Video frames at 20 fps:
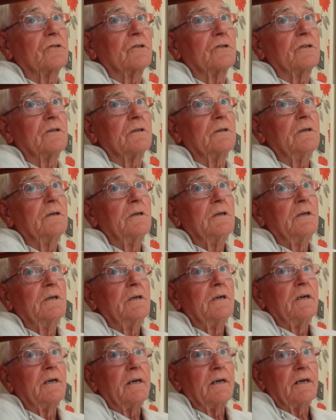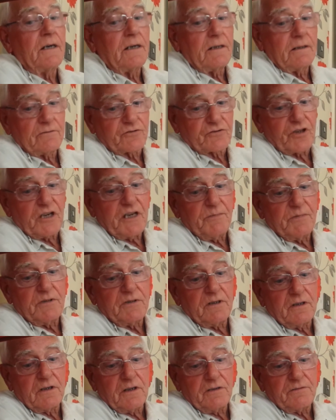to the
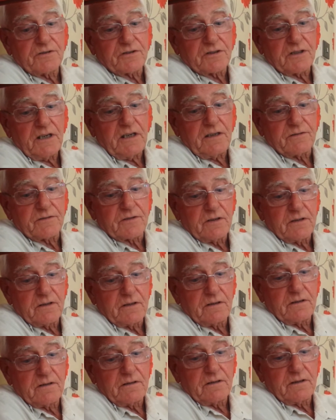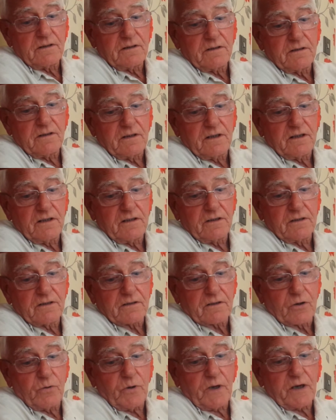treatment that I received and
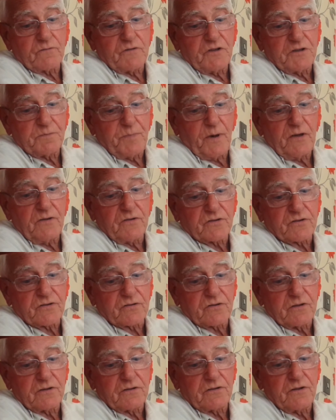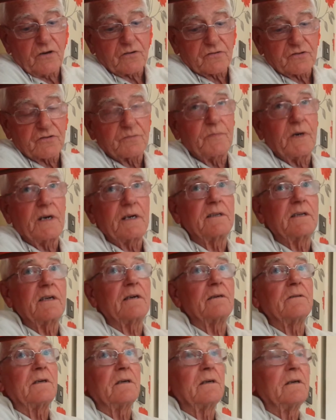the quick response that the doctors made
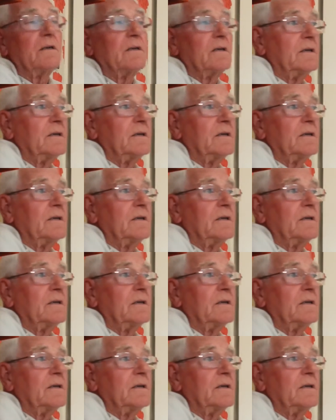down there.